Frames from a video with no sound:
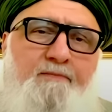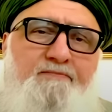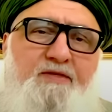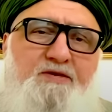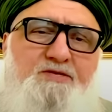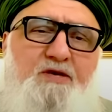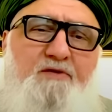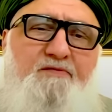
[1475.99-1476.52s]
The
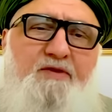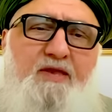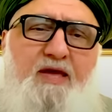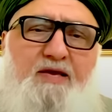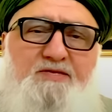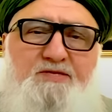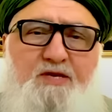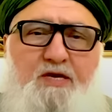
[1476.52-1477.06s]
servant
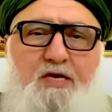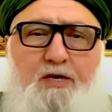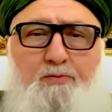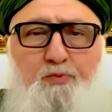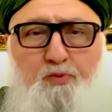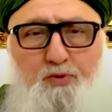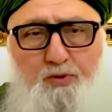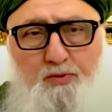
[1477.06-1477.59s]
has to
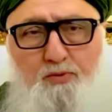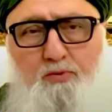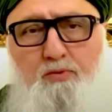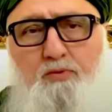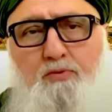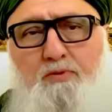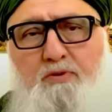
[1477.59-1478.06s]
keep wudu,